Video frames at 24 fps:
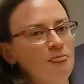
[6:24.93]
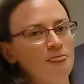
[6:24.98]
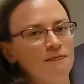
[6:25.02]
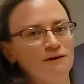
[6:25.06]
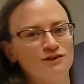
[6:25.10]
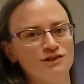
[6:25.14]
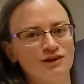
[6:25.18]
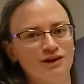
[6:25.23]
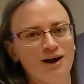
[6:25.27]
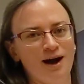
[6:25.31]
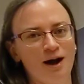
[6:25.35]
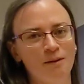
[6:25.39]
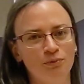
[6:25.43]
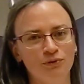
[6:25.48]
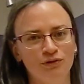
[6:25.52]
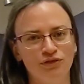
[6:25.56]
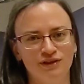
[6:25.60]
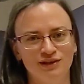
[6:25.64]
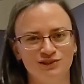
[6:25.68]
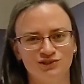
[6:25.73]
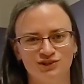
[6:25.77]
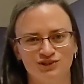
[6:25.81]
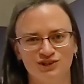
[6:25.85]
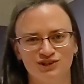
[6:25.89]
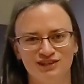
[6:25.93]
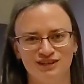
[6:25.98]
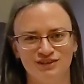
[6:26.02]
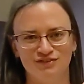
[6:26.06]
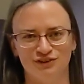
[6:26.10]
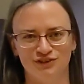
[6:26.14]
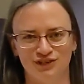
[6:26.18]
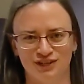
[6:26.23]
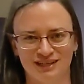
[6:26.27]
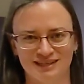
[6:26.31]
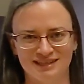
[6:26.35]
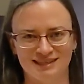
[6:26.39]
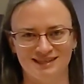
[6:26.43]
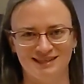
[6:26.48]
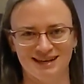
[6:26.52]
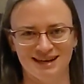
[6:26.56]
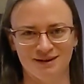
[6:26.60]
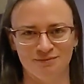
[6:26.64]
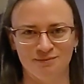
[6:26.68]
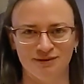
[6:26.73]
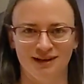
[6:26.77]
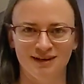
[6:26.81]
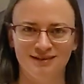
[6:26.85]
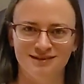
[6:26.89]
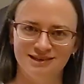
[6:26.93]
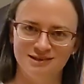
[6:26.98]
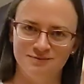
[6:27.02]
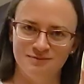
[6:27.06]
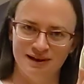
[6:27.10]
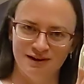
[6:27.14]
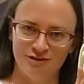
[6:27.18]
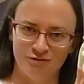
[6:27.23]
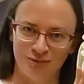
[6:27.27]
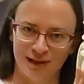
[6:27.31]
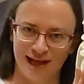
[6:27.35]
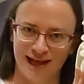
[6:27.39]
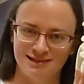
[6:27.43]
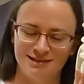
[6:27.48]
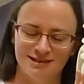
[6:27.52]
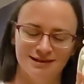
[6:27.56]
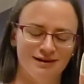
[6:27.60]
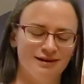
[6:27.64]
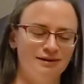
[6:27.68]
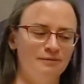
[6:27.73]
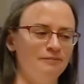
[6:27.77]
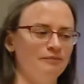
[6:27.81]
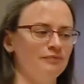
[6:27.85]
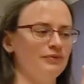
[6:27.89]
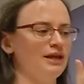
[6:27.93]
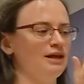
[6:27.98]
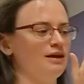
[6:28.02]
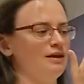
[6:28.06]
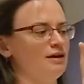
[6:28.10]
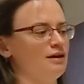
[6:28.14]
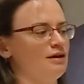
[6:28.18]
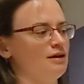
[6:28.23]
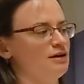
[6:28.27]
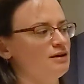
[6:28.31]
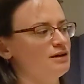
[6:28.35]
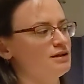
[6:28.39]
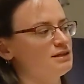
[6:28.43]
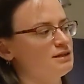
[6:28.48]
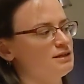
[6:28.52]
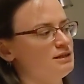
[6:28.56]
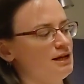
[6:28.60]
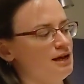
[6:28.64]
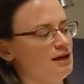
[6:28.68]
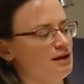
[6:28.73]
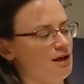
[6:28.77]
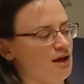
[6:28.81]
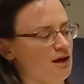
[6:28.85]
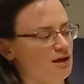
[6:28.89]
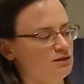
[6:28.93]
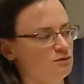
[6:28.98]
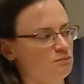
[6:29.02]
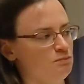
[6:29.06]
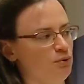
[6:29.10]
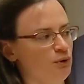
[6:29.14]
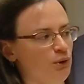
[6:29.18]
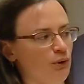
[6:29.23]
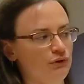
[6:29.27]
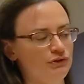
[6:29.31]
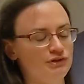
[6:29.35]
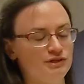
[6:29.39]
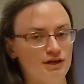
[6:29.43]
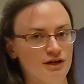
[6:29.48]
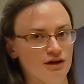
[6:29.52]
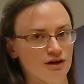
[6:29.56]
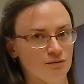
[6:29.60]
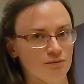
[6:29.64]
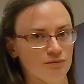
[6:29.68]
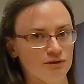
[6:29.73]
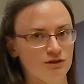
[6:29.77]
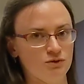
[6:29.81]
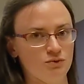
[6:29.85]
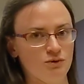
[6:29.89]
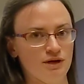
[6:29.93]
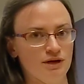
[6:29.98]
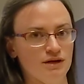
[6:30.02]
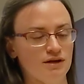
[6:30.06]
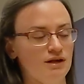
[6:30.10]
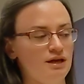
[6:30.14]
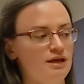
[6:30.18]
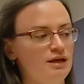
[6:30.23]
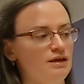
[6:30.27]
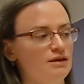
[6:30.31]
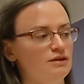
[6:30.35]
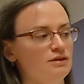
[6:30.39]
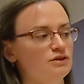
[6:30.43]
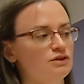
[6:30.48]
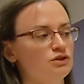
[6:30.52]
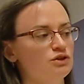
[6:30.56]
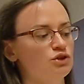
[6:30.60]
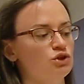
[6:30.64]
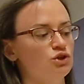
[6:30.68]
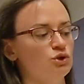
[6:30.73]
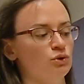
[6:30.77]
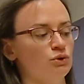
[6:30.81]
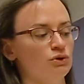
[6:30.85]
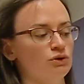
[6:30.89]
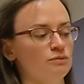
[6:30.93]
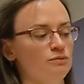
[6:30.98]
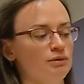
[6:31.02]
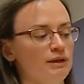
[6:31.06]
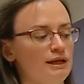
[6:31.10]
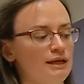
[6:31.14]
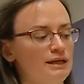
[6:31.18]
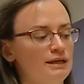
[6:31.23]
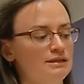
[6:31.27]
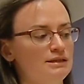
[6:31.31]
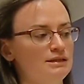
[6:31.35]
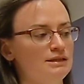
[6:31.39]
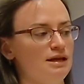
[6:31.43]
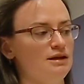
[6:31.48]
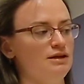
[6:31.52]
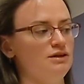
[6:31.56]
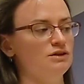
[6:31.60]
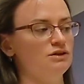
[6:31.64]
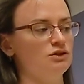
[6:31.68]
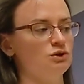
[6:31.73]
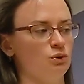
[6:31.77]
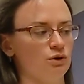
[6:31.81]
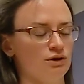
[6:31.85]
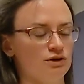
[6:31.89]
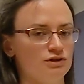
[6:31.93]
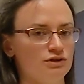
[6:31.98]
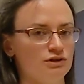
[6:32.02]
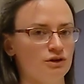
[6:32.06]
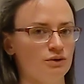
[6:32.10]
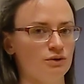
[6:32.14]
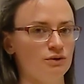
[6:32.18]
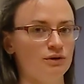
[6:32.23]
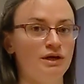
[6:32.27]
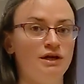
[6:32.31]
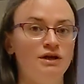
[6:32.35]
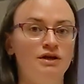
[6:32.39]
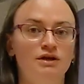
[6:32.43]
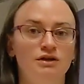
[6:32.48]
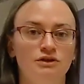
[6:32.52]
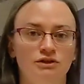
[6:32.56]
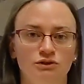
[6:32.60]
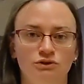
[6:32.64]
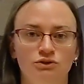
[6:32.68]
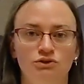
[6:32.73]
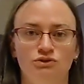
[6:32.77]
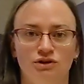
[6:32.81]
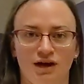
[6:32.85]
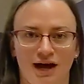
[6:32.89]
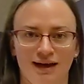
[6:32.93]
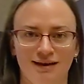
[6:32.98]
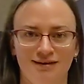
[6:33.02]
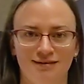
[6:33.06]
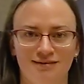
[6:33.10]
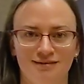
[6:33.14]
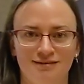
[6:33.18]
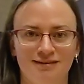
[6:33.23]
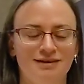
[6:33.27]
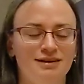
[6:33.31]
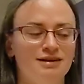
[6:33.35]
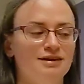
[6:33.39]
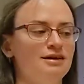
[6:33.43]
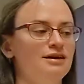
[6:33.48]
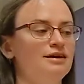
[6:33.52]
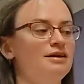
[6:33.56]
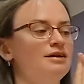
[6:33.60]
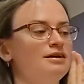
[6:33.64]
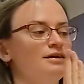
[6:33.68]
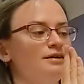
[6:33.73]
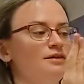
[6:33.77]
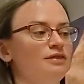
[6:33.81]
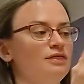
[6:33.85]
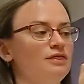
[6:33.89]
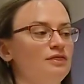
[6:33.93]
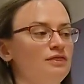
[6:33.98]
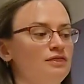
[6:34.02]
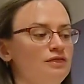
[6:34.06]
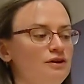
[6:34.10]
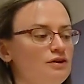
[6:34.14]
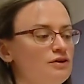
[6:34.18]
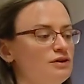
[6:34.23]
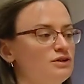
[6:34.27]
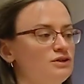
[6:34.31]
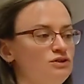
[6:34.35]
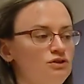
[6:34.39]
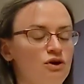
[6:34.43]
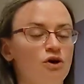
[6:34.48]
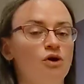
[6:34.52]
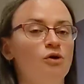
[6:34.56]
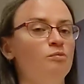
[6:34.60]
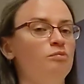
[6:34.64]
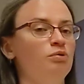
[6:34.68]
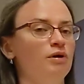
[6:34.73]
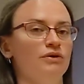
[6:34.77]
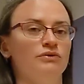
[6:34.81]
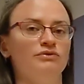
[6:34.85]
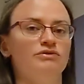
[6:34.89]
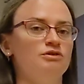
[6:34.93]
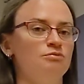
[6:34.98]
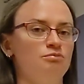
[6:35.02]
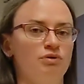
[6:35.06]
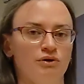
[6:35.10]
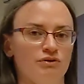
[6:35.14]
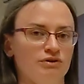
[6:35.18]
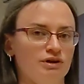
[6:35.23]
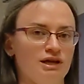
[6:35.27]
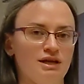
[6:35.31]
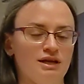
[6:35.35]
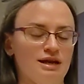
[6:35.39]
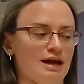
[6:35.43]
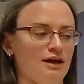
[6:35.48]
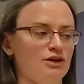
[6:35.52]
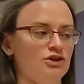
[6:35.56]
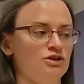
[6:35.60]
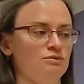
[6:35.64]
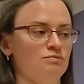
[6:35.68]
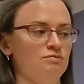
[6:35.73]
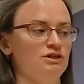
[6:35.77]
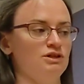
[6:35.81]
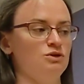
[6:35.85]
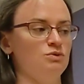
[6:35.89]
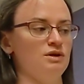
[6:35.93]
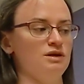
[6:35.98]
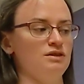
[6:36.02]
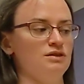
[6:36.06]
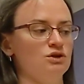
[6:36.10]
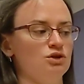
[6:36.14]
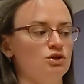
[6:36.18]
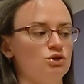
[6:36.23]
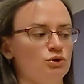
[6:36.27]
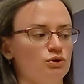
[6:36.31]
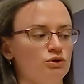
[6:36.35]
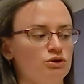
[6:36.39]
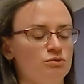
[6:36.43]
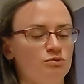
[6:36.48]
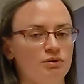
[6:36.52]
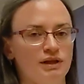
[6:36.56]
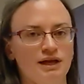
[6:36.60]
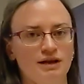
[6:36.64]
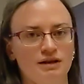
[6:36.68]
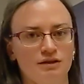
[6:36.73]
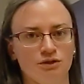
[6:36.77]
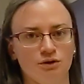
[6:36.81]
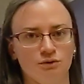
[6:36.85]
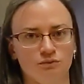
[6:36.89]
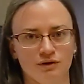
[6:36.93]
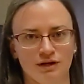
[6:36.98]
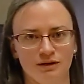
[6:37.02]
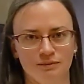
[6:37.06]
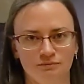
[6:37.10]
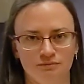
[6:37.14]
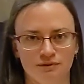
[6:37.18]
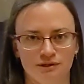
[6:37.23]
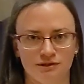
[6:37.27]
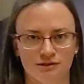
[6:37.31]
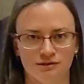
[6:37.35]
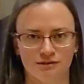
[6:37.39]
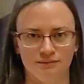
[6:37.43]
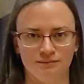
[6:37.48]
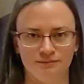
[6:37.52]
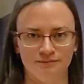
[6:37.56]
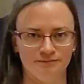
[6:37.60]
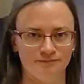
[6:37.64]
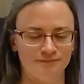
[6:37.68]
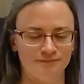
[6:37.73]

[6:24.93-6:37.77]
there's a couple things that are different on Stan because he's made of plastic. Stan has bolts here between his shoulder blades and his torso. You do not. There's no bone-to-bone connection between the shoulder blade and the ribs.